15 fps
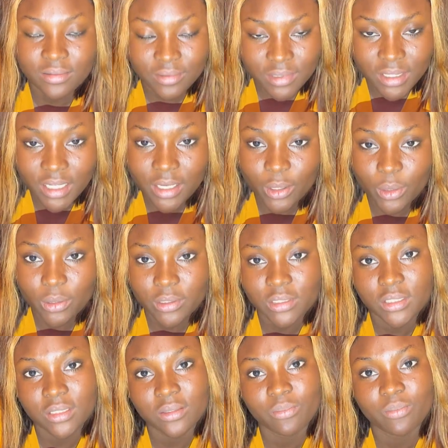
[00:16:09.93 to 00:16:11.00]
click on
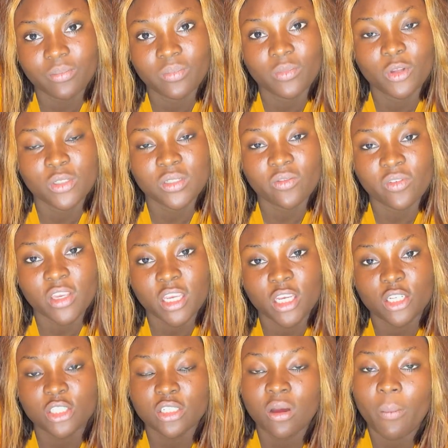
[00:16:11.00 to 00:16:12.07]
the
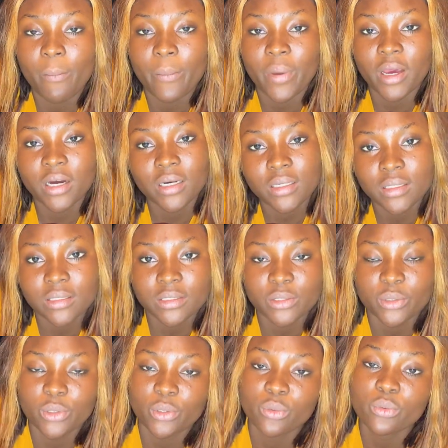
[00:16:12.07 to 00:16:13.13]
notification bell so
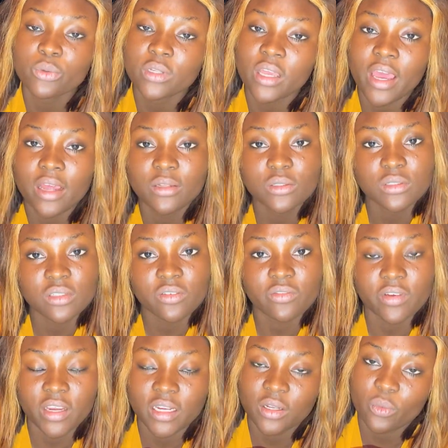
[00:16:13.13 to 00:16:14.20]
you could get
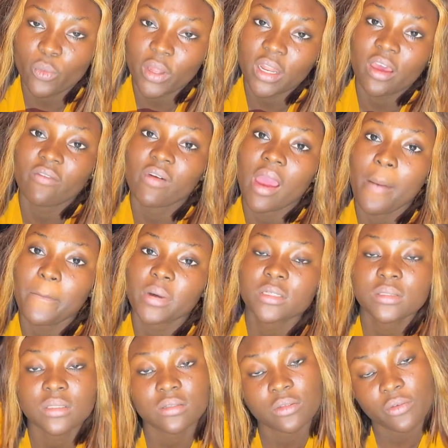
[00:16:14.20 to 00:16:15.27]
notified whenever I
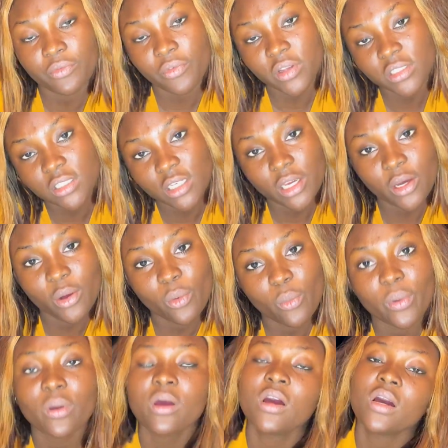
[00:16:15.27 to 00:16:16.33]
post a new video.
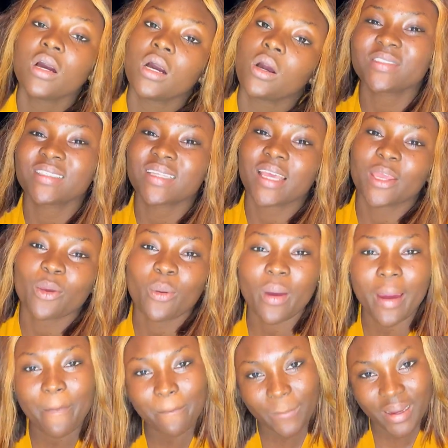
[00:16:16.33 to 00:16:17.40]
See you
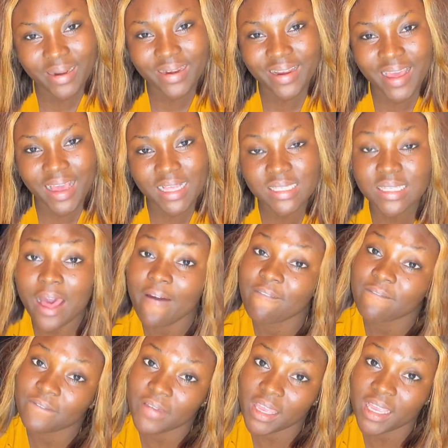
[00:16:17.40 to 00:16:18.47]
in my next
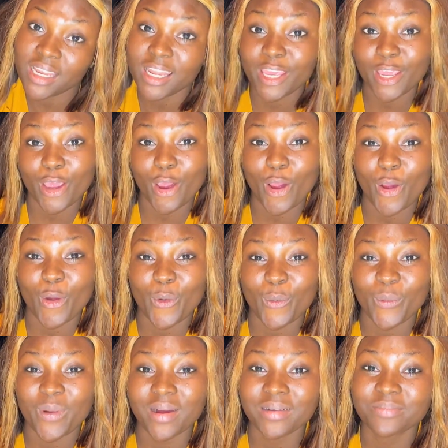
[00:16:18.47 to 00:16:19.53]

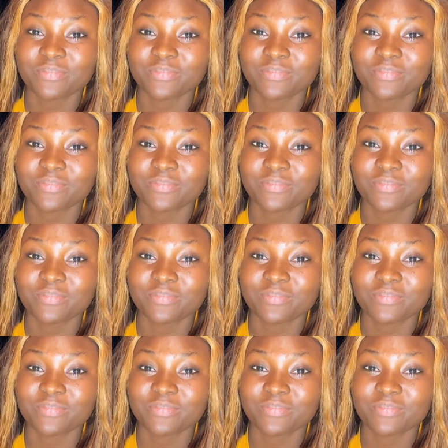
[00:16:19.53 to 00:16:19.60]
video.